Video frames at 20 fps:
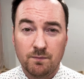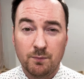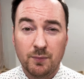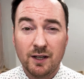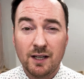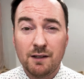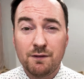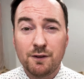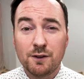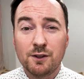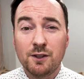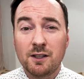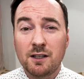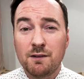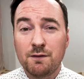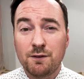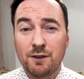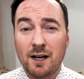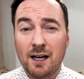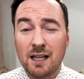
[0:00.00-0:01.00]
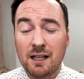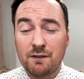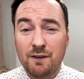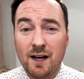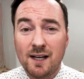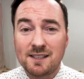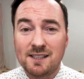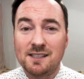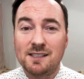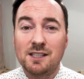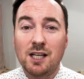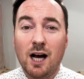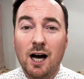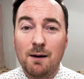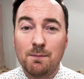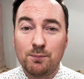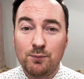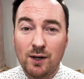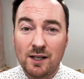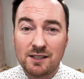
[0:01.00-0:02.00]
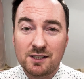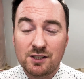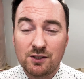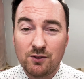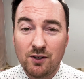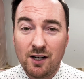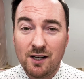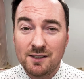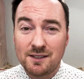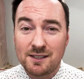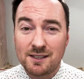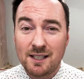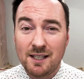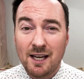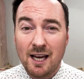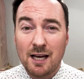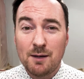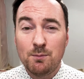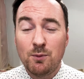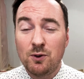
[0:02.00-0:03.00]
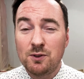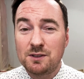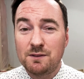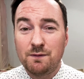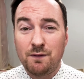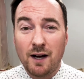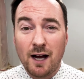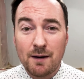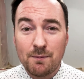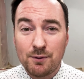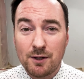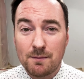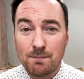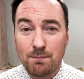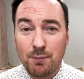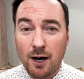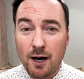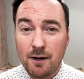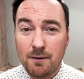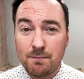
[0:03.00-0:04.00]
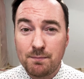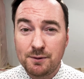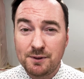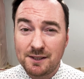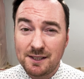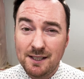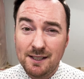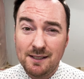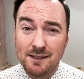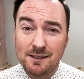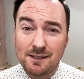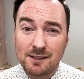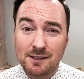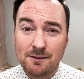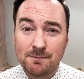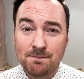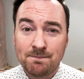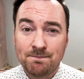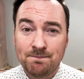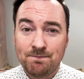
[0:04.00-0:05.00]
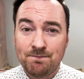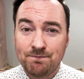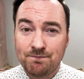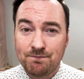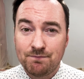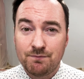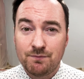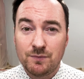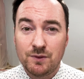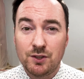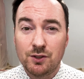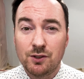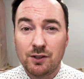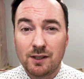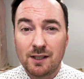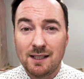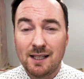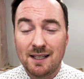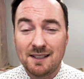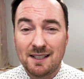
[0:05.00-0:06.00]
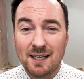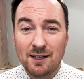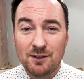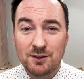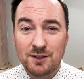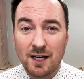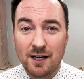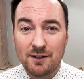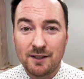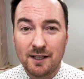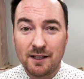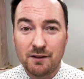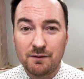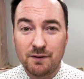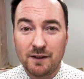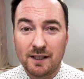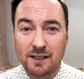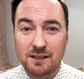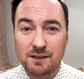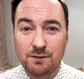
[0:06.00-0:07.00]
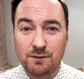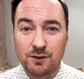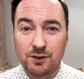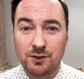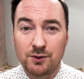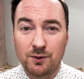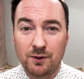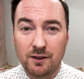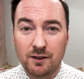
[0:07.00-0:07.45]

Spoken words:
But if you're looking for Halifax's top restaurants and most vibrant pub scenes, you're looking at downtown Halifax for sure.